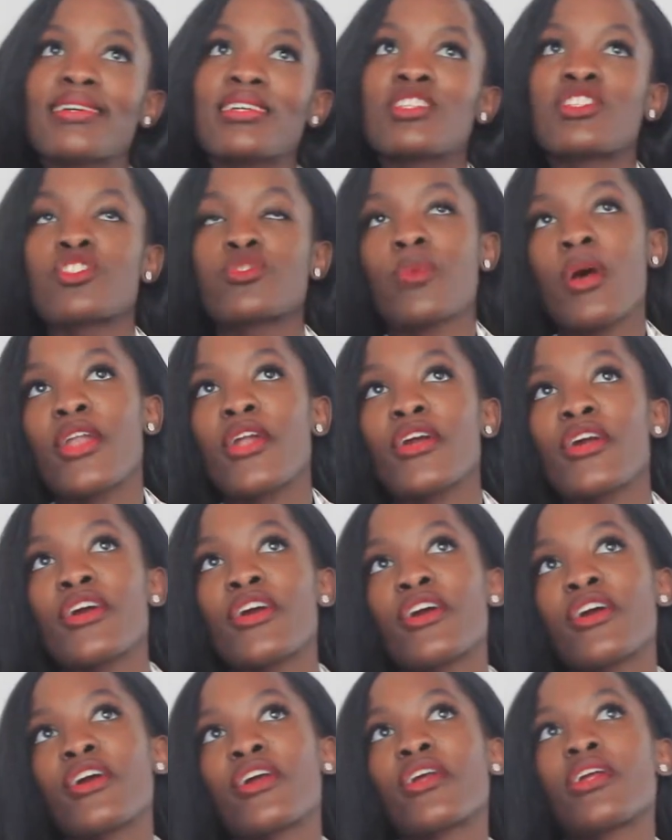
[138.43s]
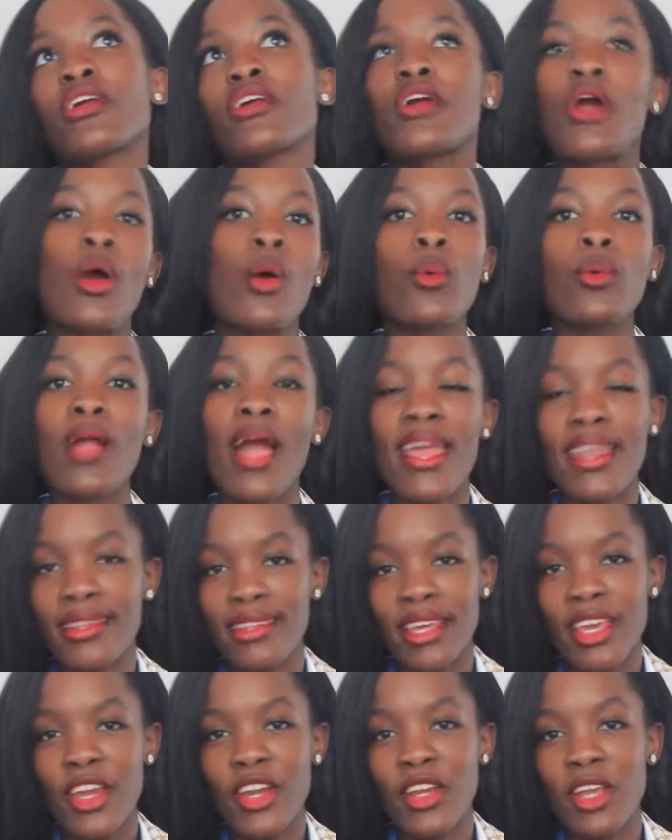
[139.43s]
sweater, coat kind
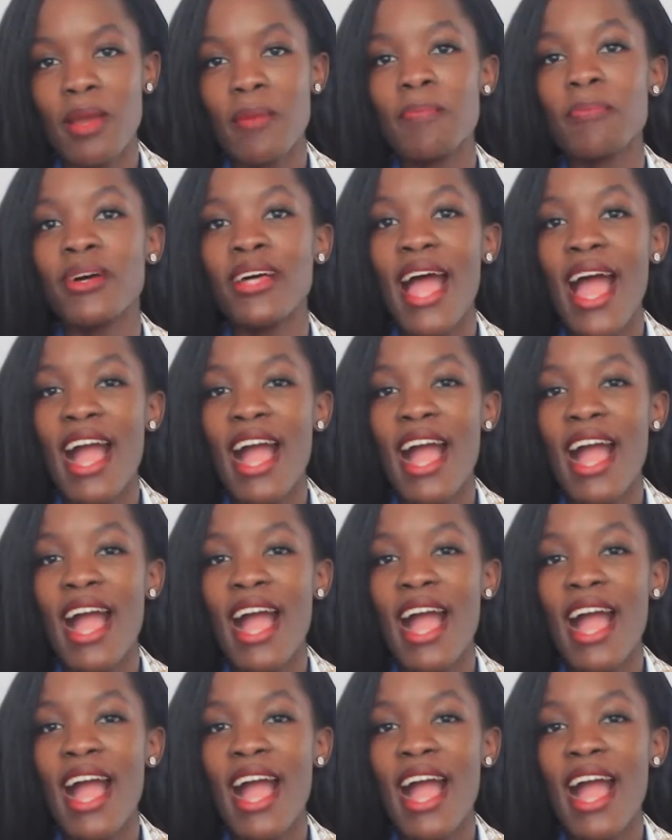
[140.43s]
of layering it, but